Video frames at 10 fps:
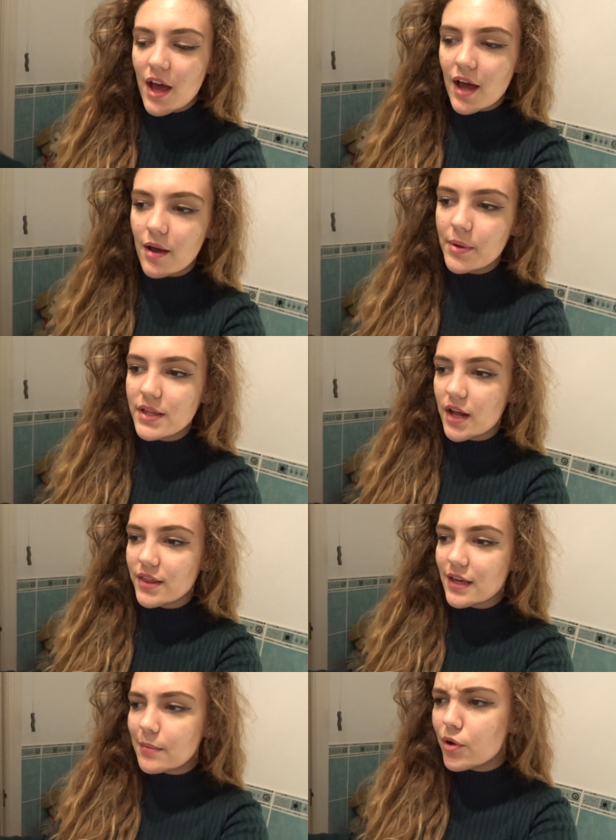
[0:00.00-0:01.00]
Um, and then I
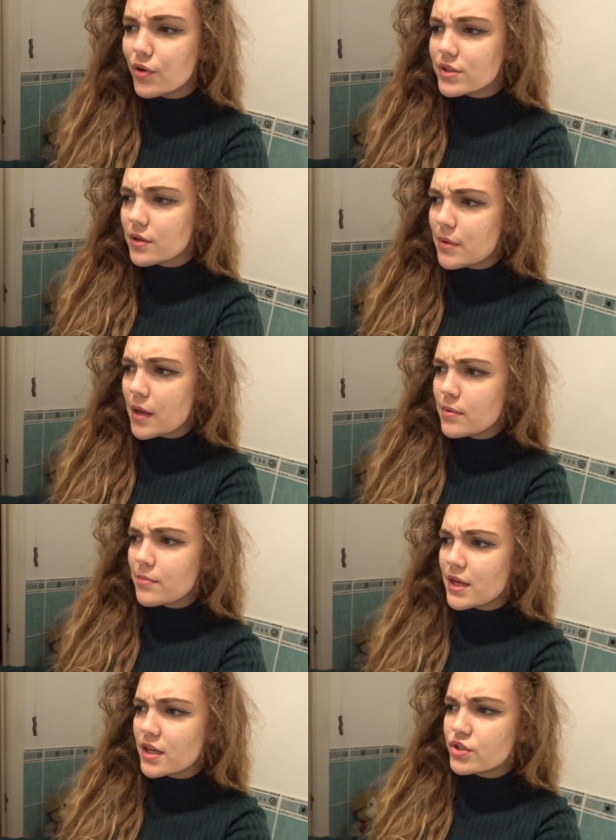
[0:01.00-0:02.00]
think I'm also maybe
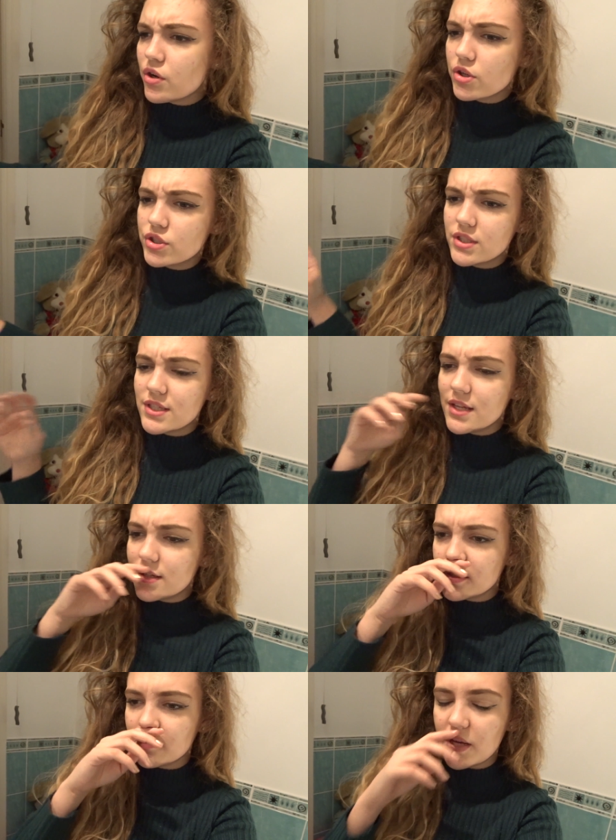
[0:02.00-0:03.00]
meeting Josh to sit and
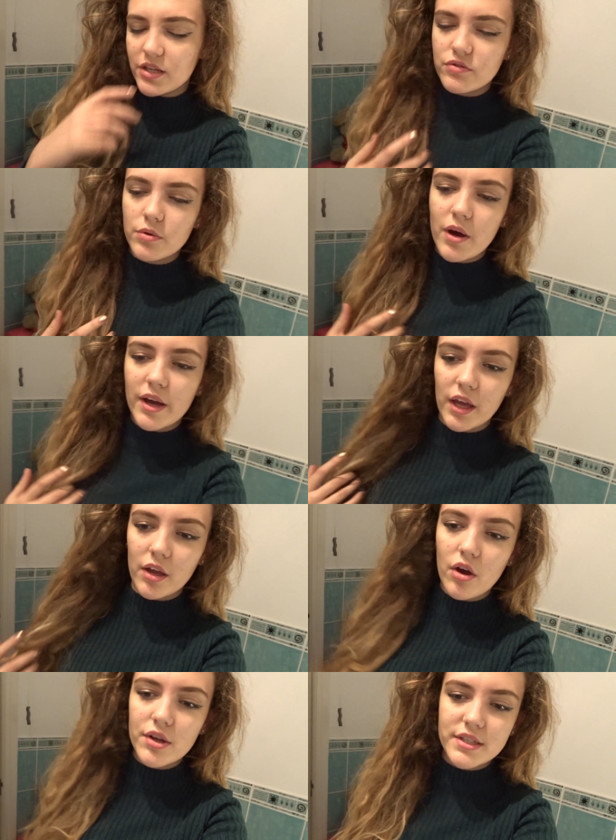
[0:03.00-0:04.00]
do some history work
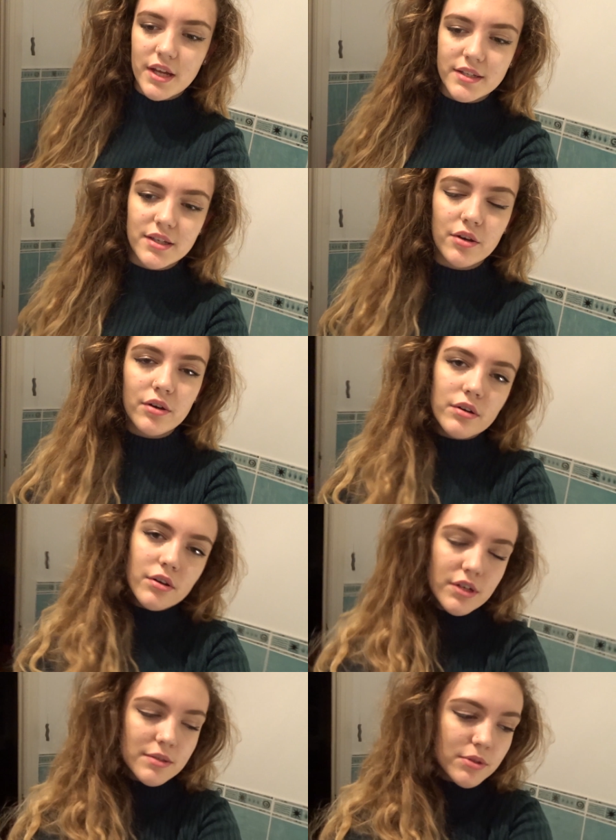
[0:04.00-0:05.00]
in Costa. So
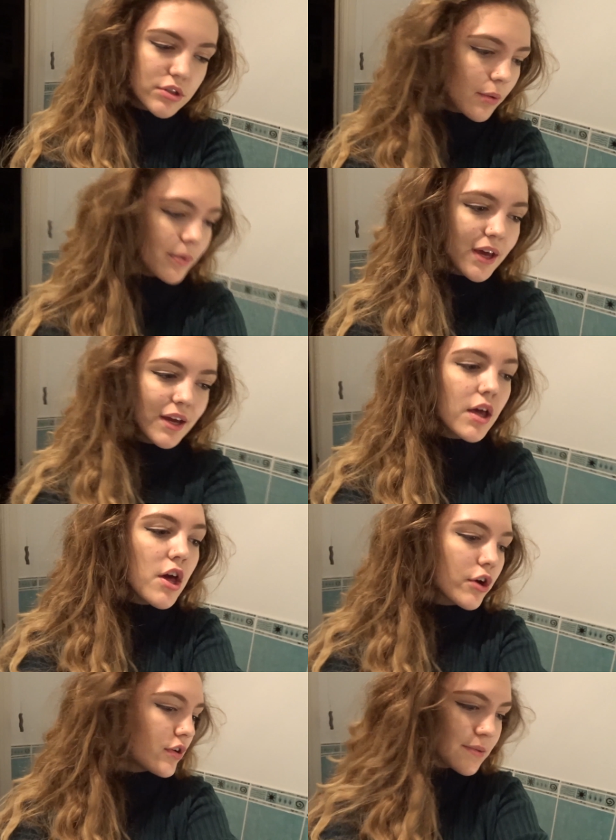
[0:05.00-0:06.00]
Christmas shopping,
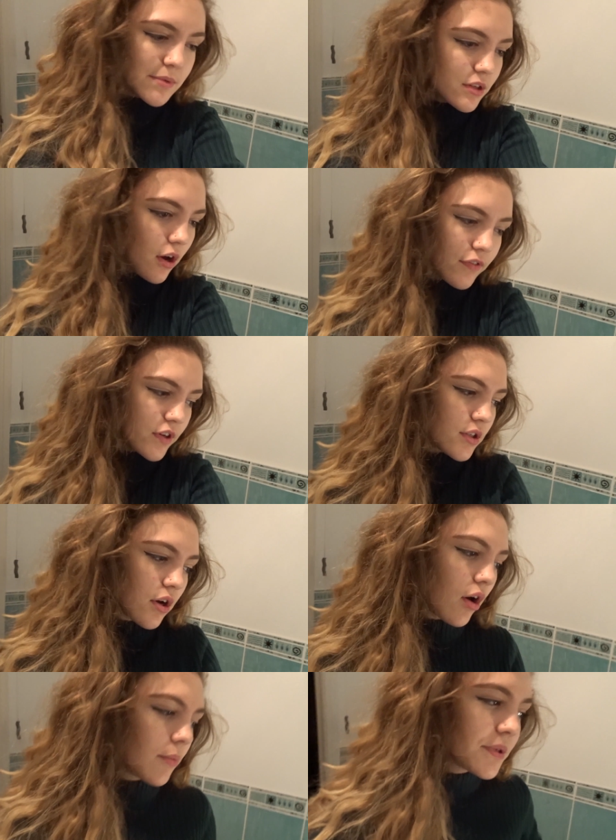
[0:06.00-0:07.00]
Christmas coffee
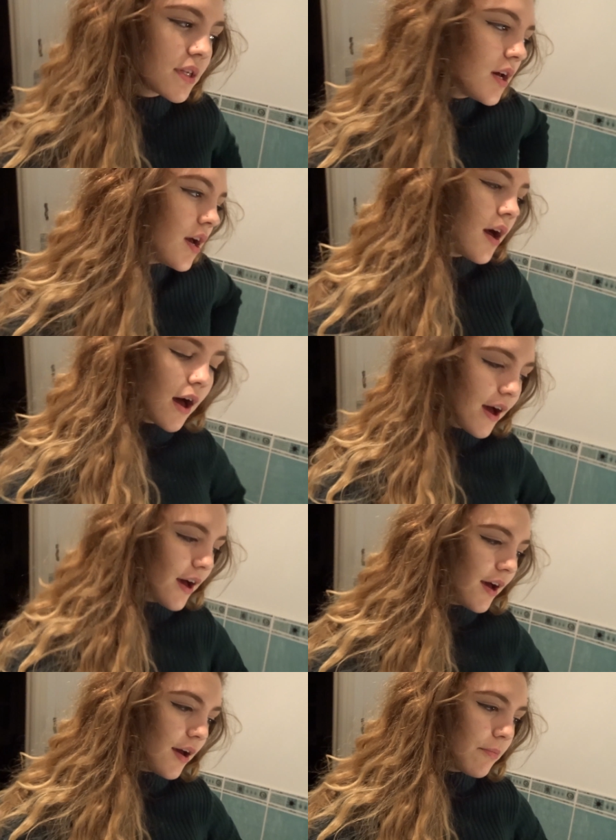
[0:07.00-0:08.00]
shops,
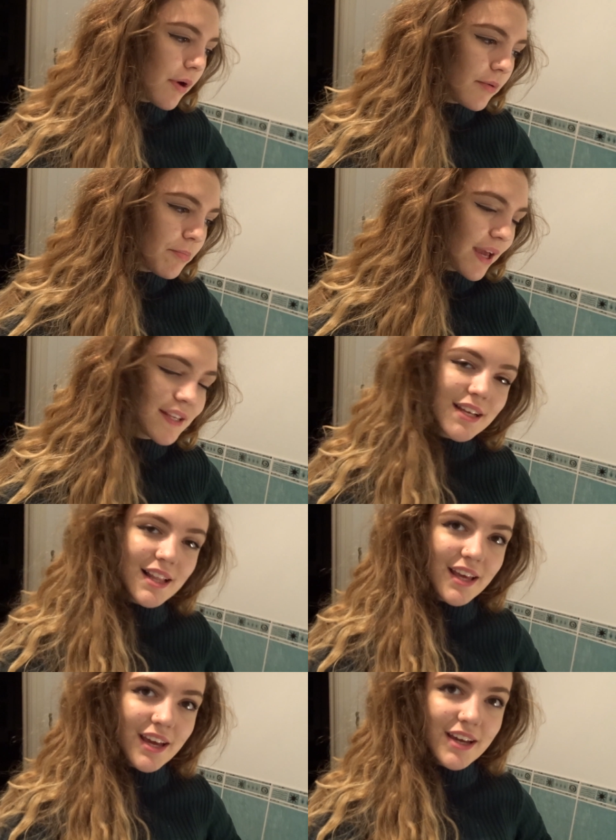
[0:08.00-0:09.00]
um, and
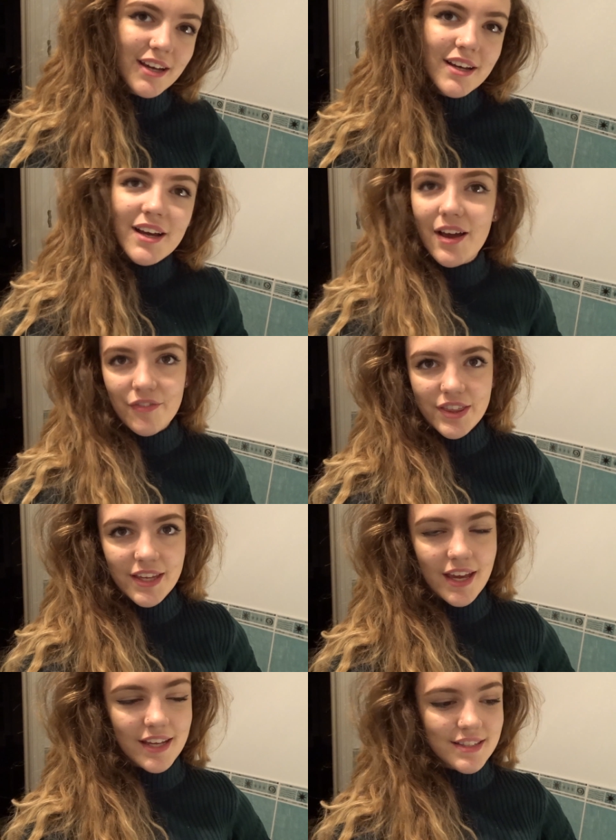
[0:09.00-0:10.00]
basically
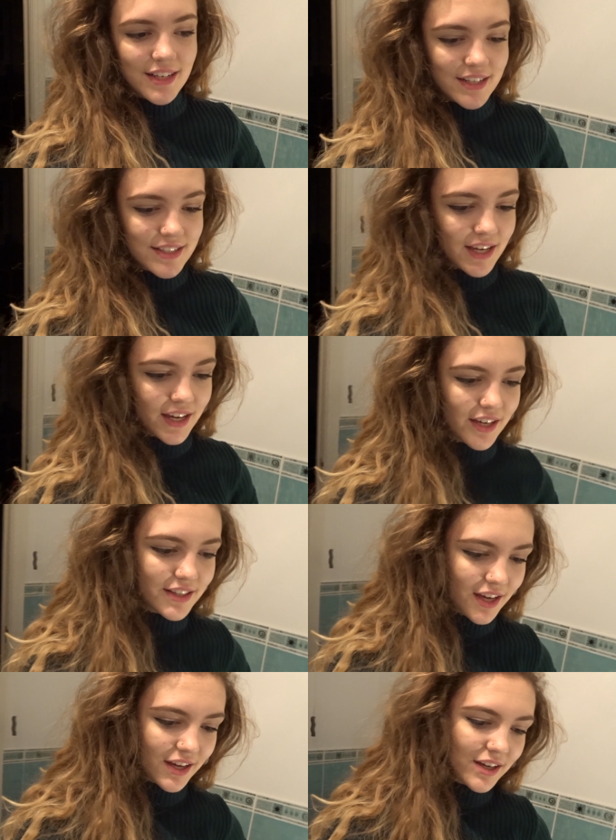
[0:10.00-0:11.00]
everything exciting
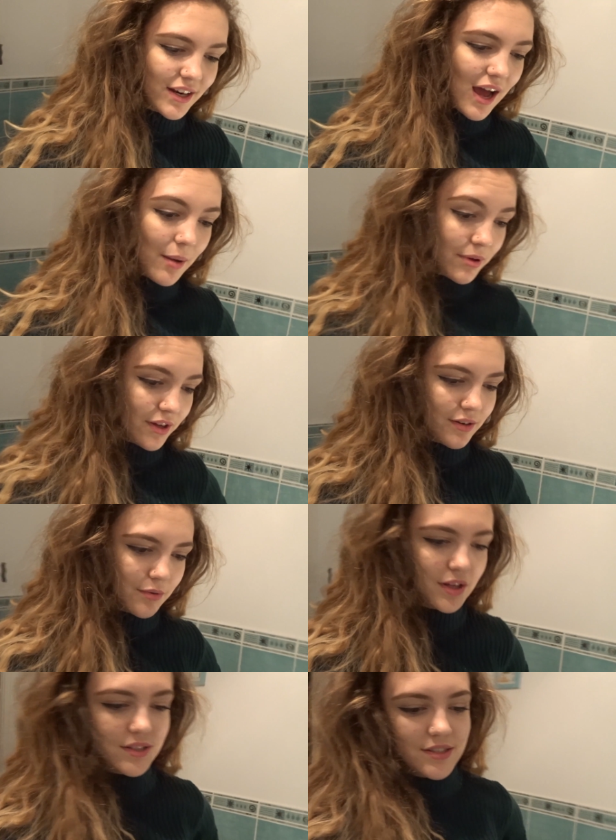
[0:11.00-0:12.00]
that can happen
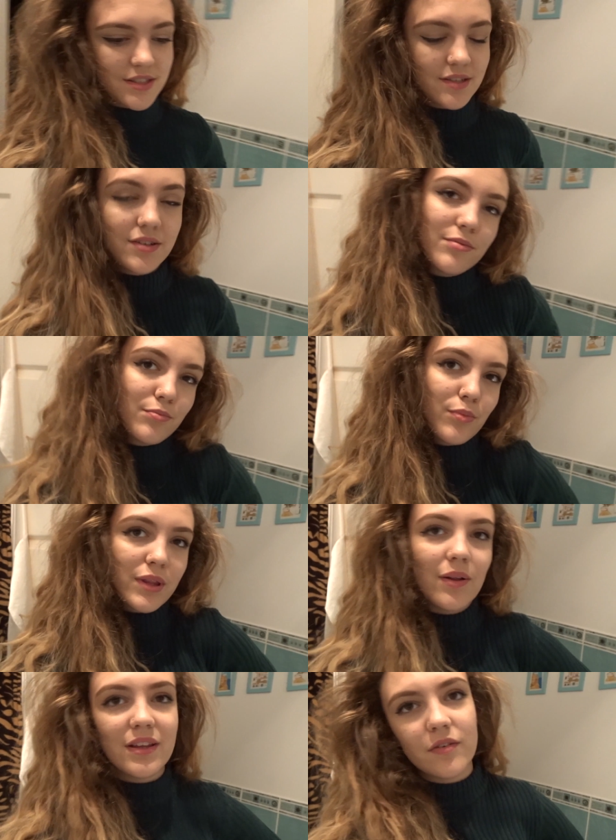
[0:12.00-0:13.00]
whilst
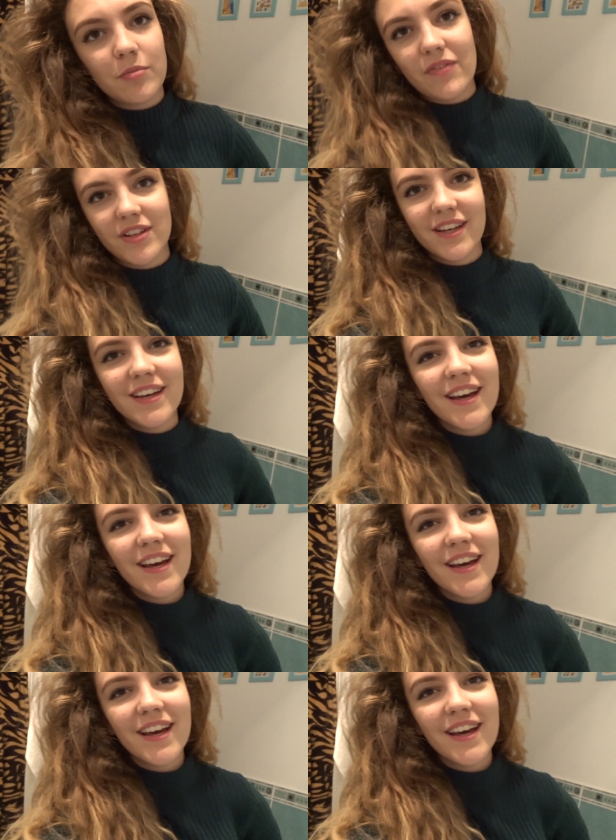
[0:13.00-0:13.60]
without leaving Beverley.